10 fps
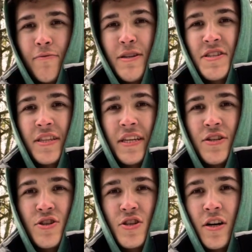recently
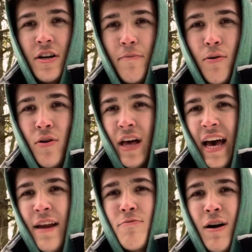just started to pull
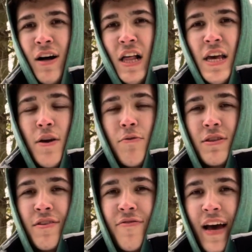ahead well with
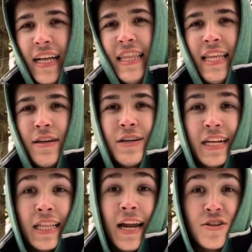the fact that they're getting
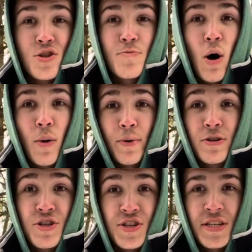a lot of small
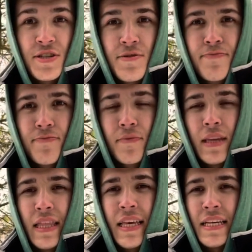purchases,
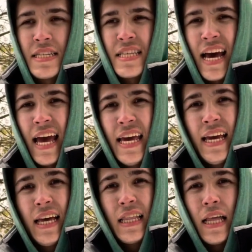things that
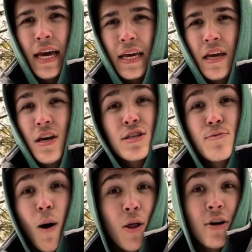like
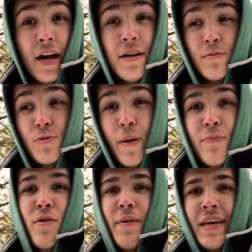smaller items.
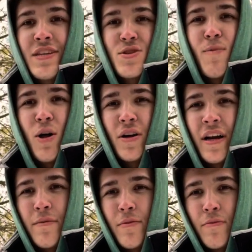People are making smaller
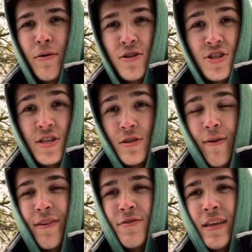item purchases
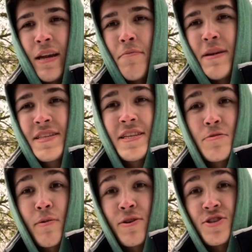rather than business
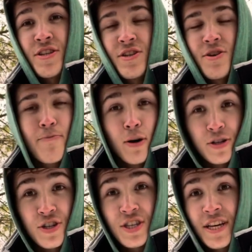pur
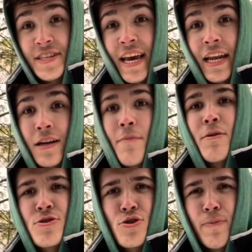purchases and
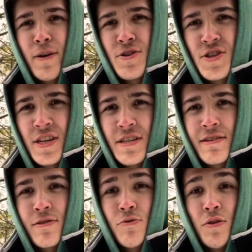commercial purchases
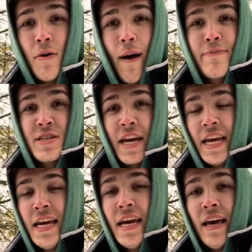through the website.
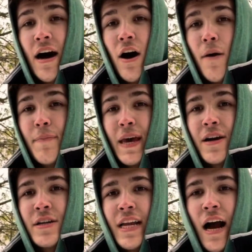Um,
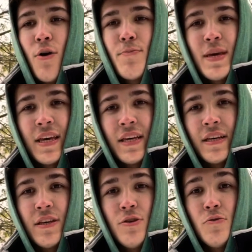they're now
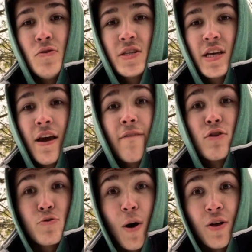being used for
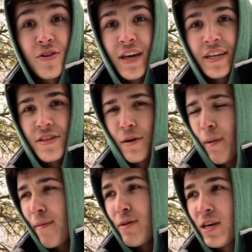smaller things, like
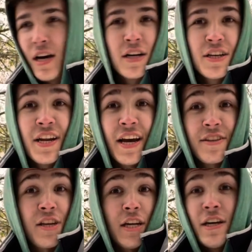maybe a
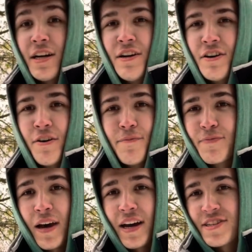Kleenex. I don't, I don't know.
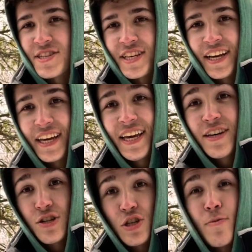Honestly, like
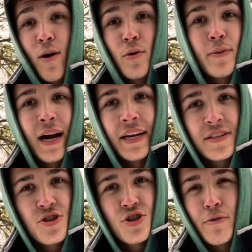just smaller
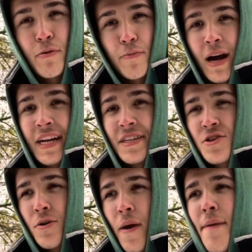products, cheaper products.
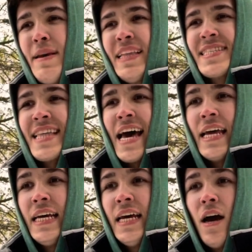So it means that
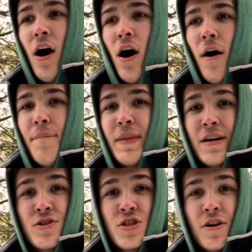um,
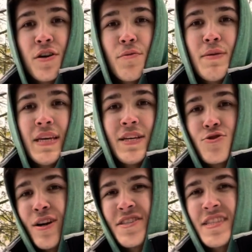they're starting to be
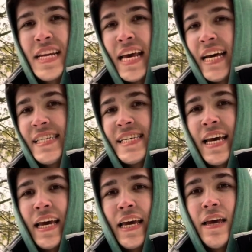trusted as
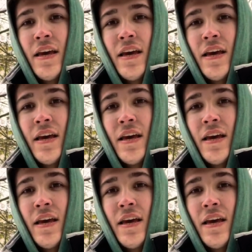a